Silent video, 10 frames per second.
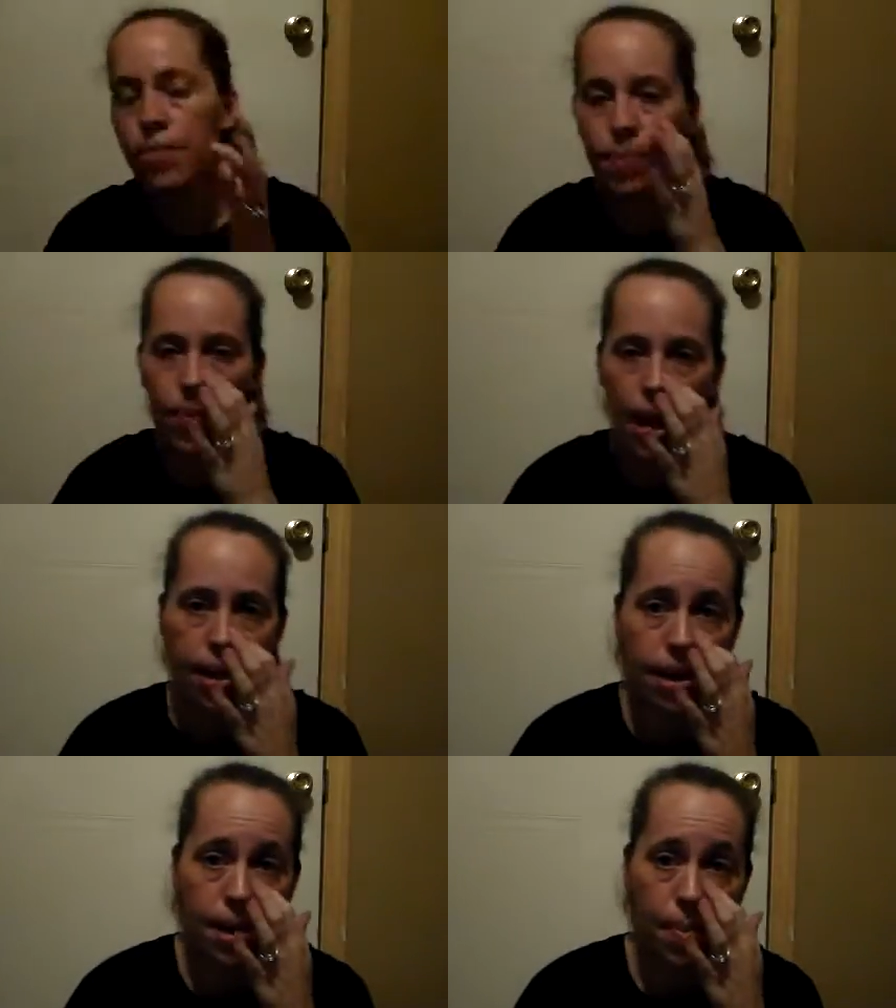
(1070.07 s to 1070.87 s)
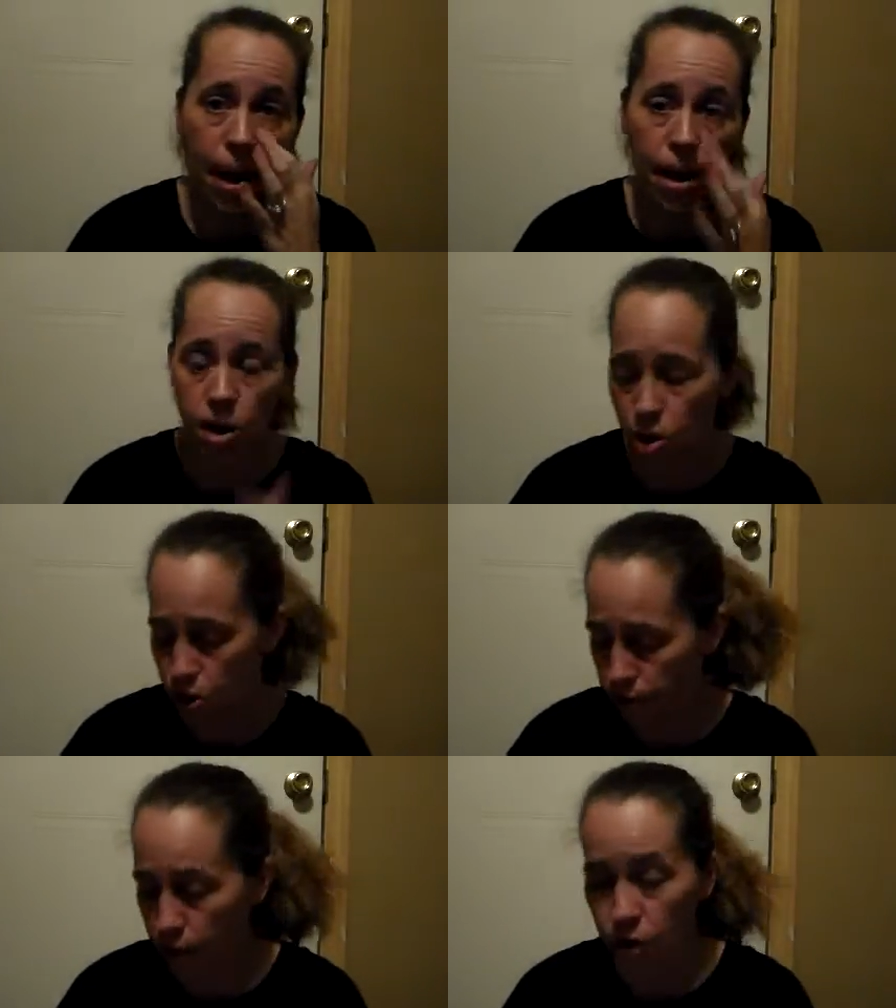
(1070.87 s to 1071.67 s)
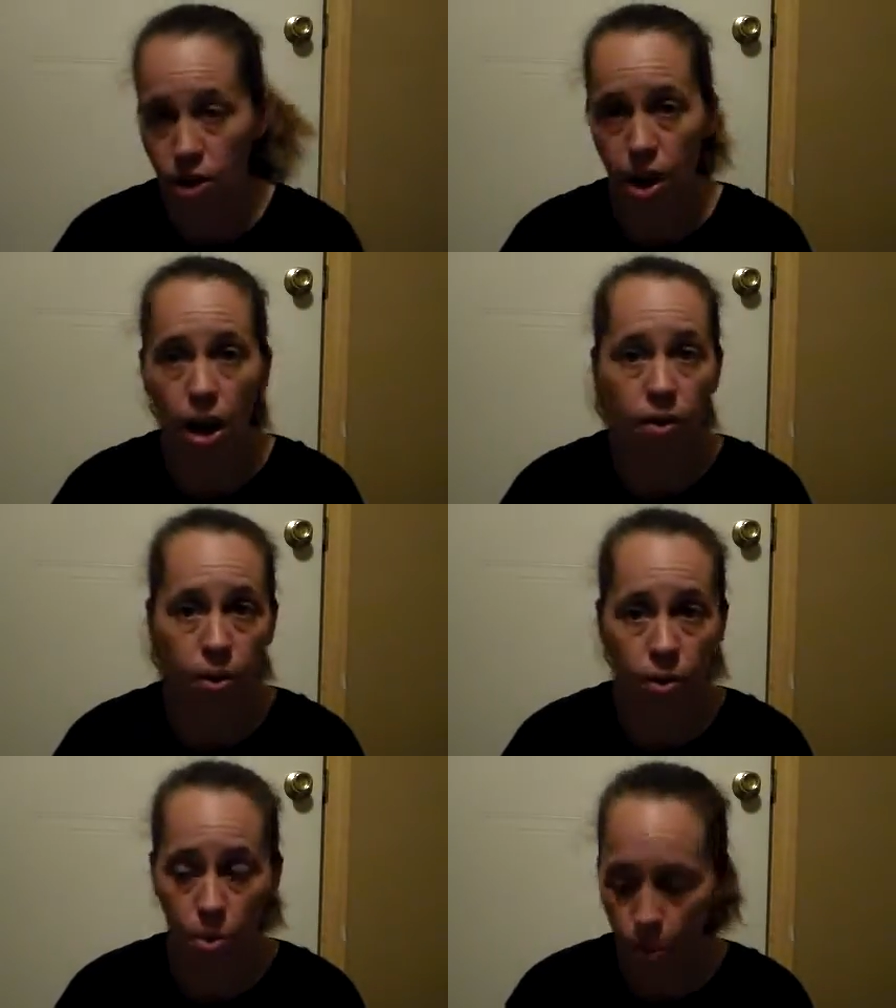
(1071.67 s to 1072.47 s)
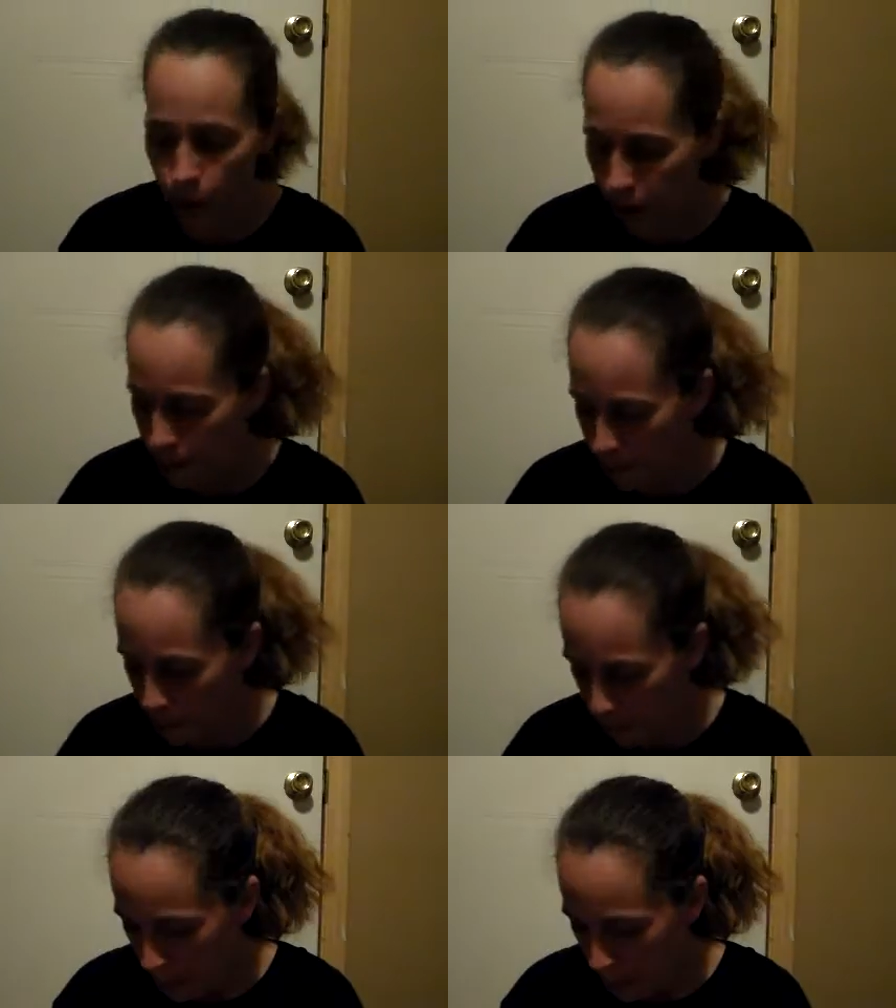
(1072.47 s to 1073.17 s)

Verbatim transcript: it's kind of the Spanish version of Vocal Point.